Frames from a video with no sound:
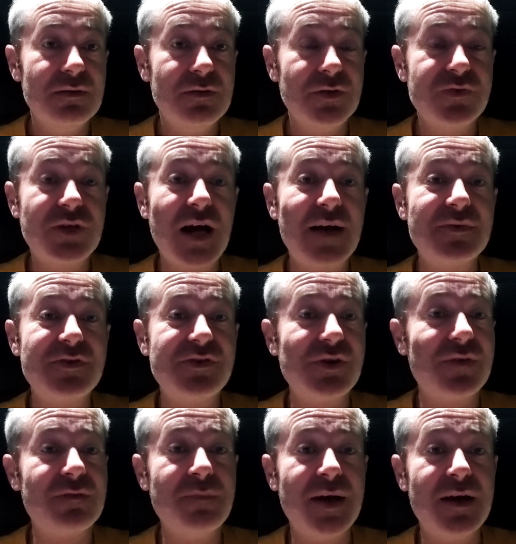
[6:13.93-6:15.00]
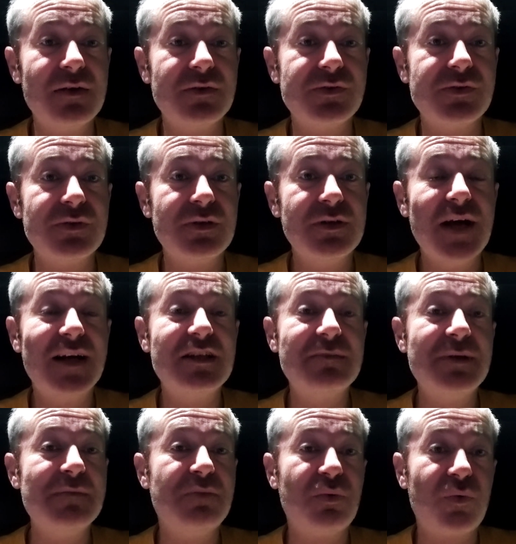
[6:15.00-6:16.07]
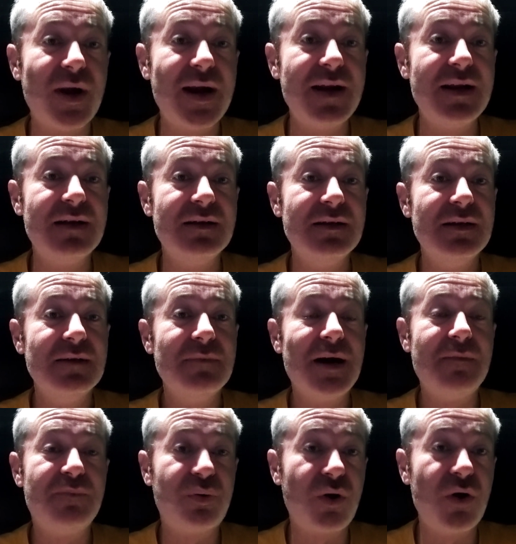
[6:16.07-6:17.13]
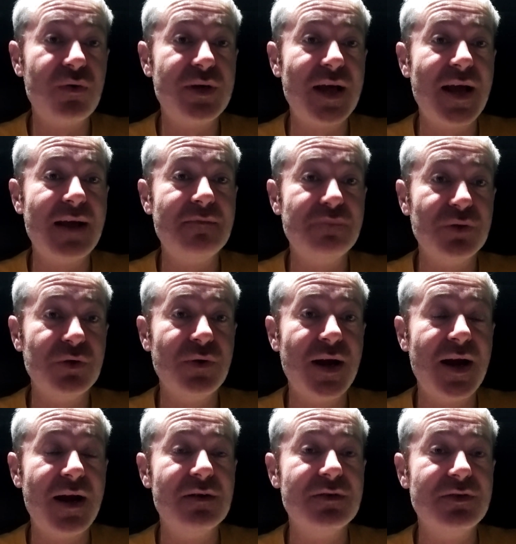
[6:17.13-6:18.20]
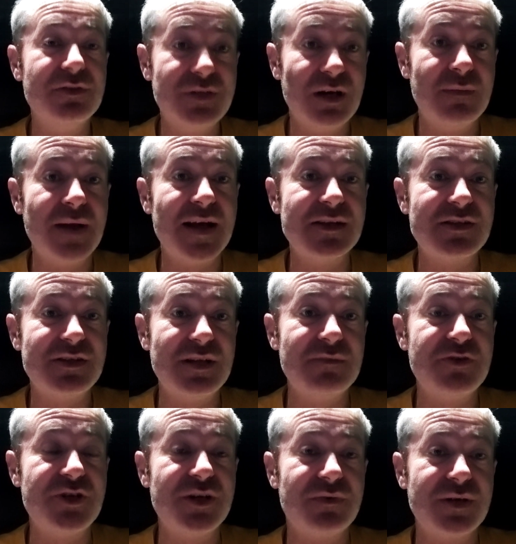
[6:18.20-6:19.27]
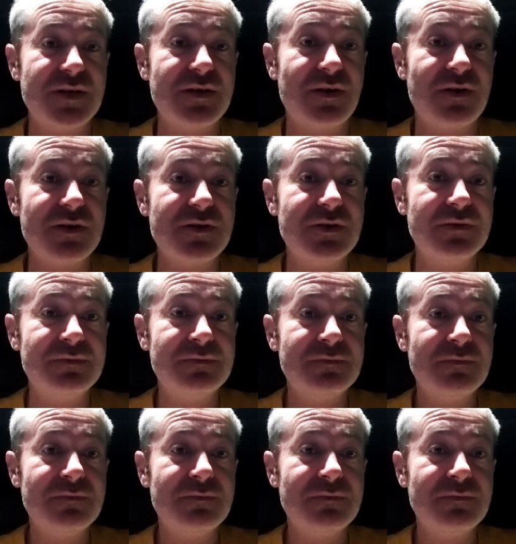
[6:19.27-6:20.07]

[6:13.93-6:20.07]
Those cops deserve medals, not to be berated by pro gay, blue haired, dumbass, dipshit retards.